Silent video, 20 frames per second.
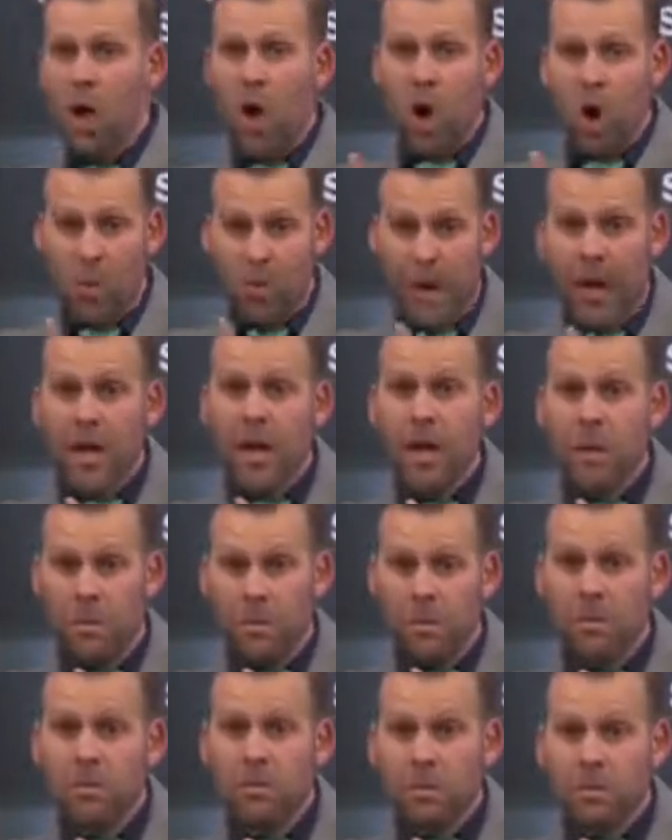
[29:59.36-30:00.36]
obey him,
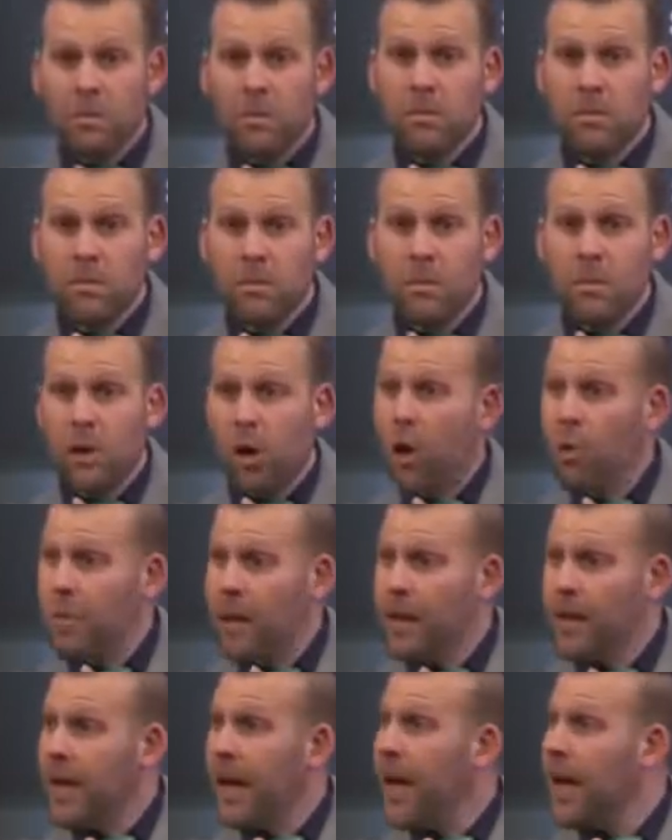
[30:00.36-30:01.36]

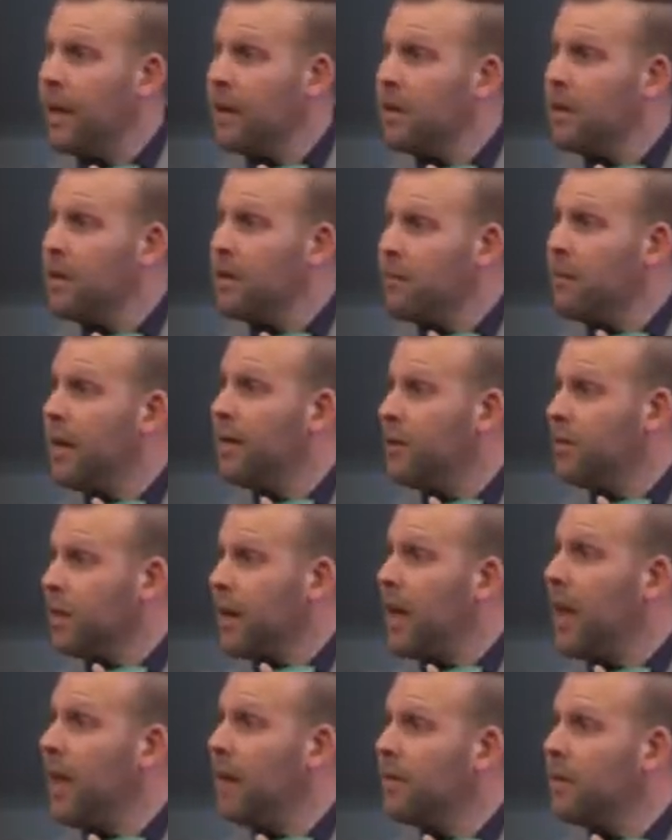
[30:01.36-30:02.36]
obey God, follow God